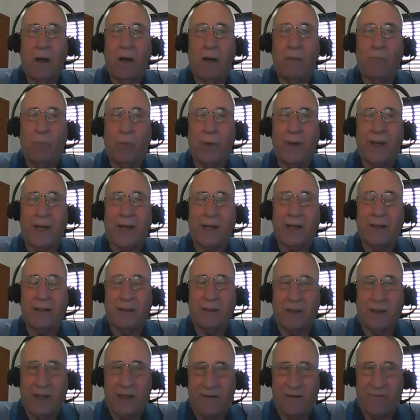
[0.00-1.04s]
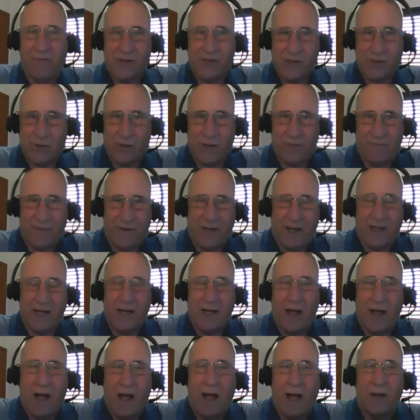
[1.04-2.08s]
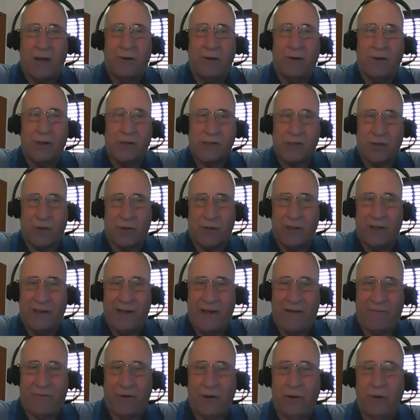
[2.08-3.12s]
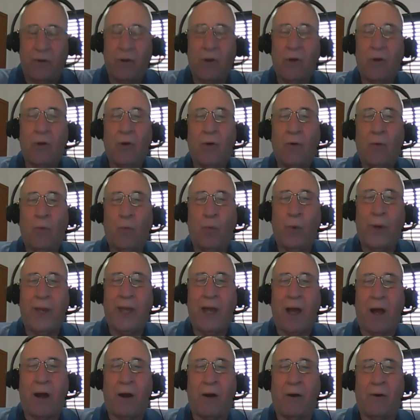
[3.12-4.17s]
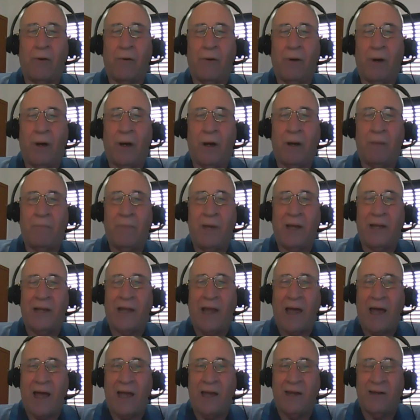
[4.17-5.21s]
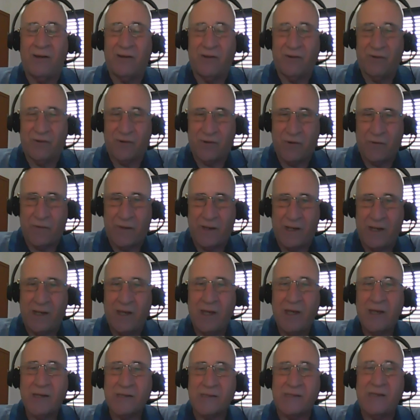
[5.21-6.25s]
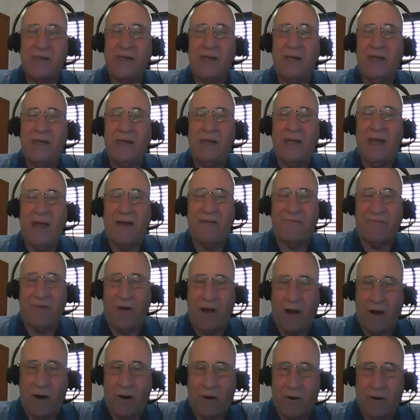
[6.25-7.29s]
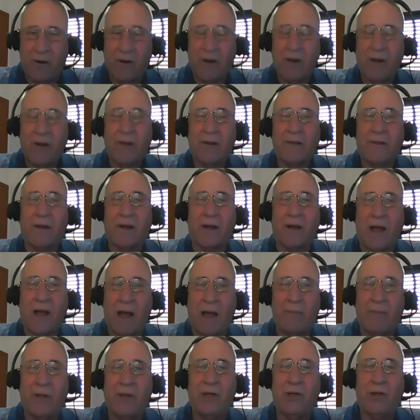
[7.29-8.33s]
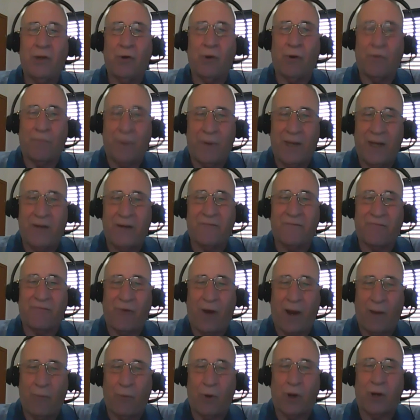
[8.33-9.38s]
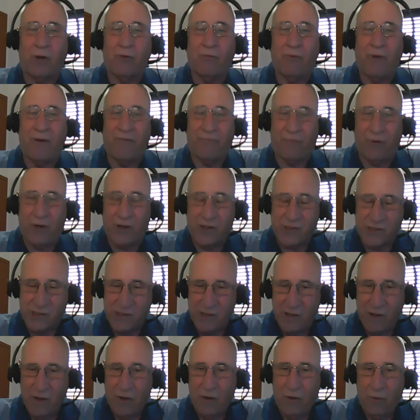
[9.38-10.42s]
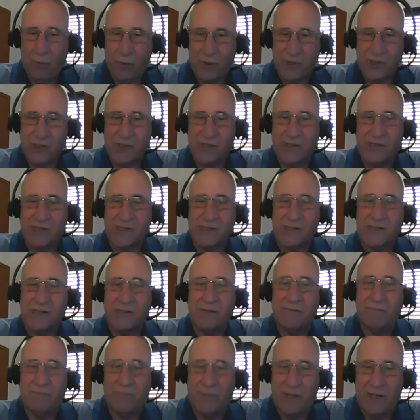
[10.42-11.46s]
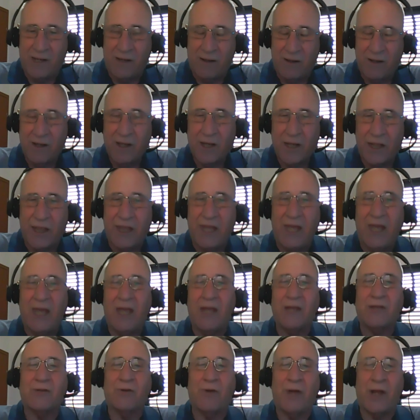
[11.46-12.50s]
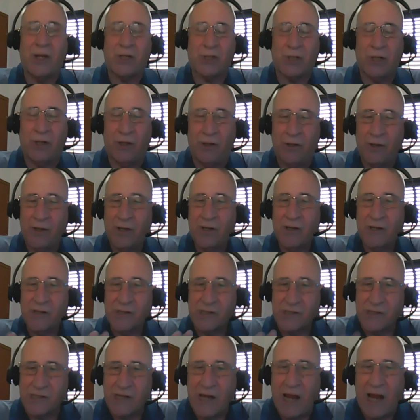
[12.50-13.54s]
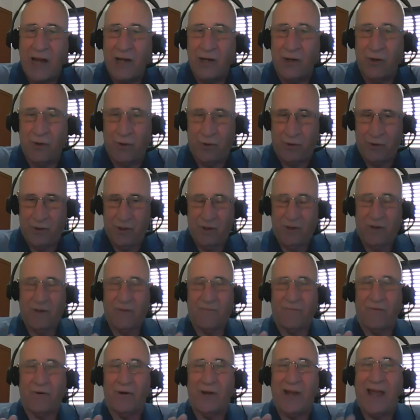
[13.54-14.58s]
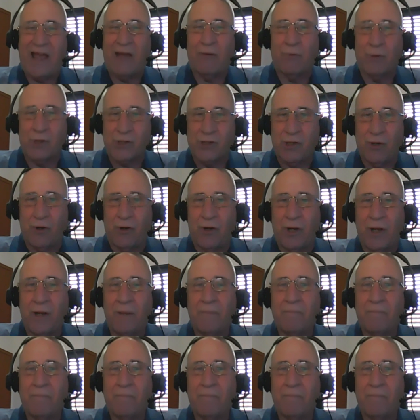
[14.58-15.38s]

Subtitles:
we can give a certificate on a certain level. We are aligned to the CEFR, the Common European Framework Reference, which is the international standard for language learning.